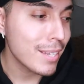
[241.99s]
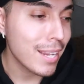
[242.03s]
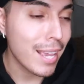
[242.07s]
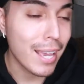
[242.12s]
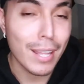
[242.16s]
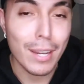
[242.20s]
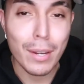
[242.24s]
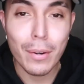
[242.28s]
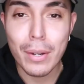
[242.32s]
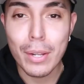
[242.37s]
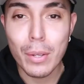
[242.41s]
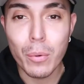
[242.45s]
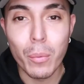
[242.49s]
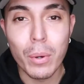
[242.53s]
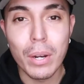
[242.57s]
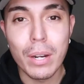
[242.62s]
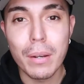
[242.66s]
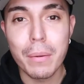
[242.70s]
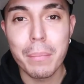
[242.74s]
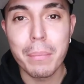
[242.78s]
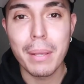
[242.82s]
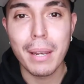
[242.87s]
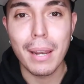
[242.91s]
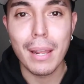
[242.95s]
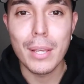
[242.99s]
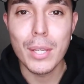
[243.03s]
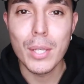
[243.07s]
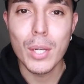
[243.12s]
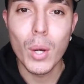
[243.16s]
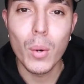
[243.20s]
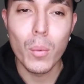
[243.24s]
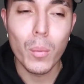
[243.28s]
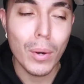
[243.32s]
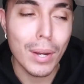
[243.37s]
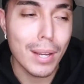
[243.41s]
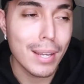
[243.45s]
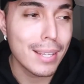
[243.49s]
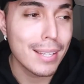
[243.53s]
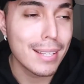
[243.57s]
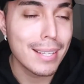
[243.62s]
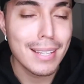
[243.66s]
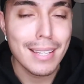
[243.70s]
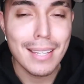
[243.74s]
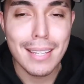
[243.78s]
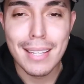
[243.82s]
I literally wanted to be like, you know what?